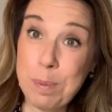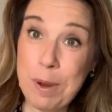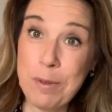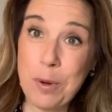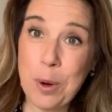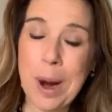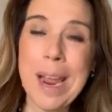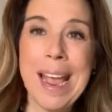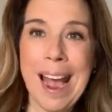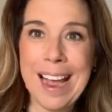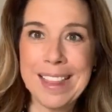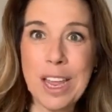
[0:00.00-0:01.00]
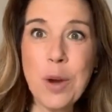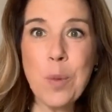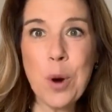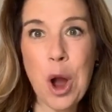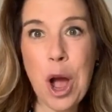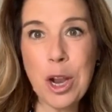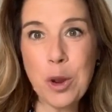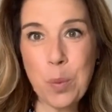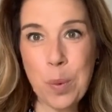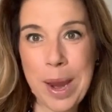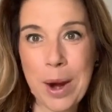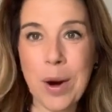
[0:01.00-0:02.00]
before, I think we're all
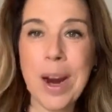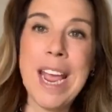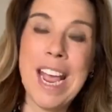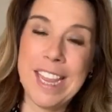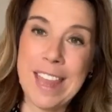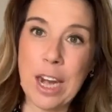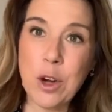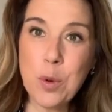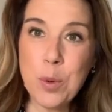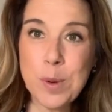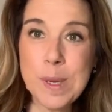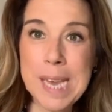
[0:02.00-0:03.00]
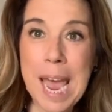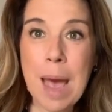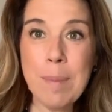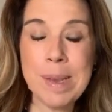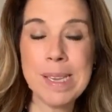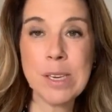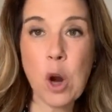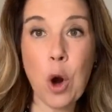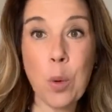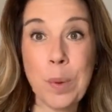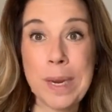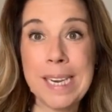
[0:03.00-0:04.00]
aware that cruise cabins
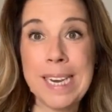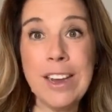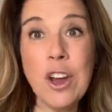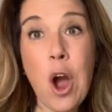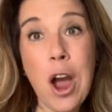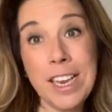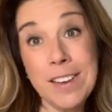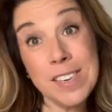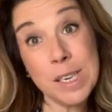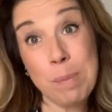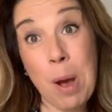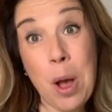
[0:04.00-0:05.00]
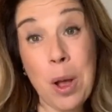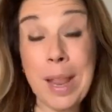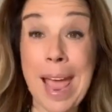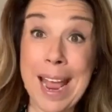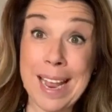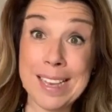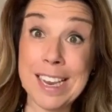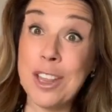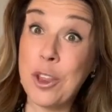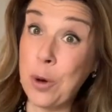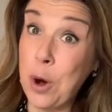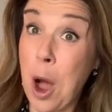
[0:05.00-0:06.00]
are really kind of small and
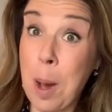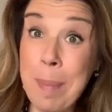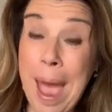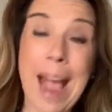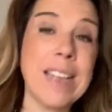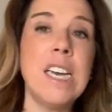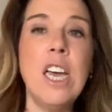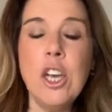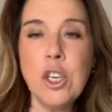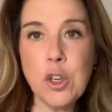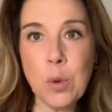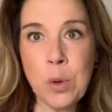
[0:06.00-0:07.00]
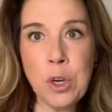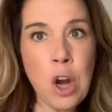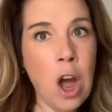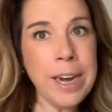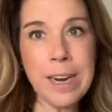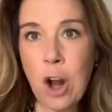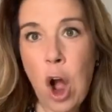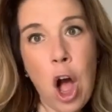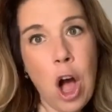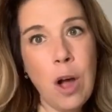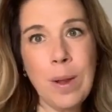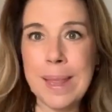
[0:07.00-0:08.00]
they're compact. So not at
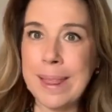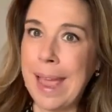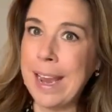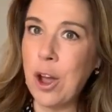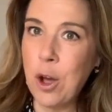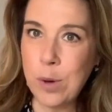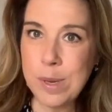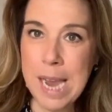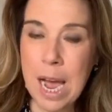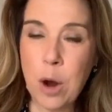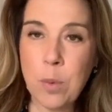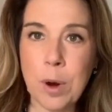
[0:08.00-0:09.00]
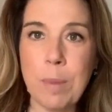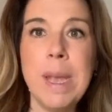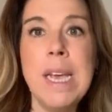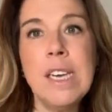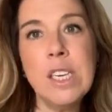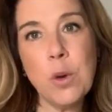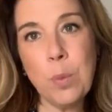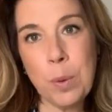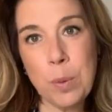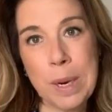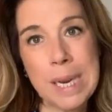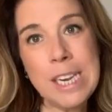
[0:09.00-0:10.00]
all like a hotel room. So we
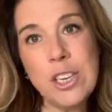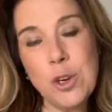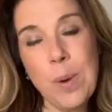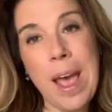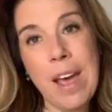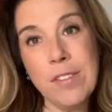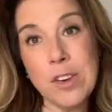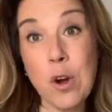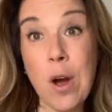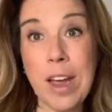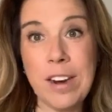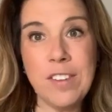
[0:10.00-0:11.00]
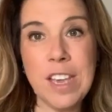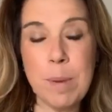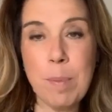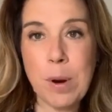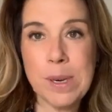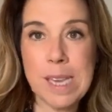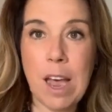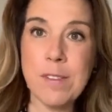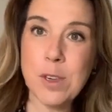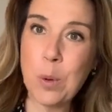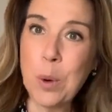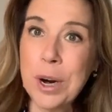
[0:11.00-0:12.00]
really do have to kind of keep
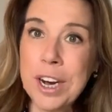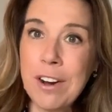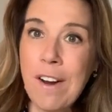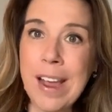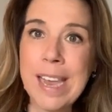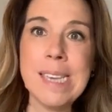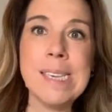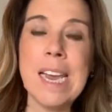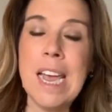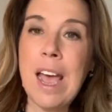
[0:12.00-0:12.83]
ourselves organized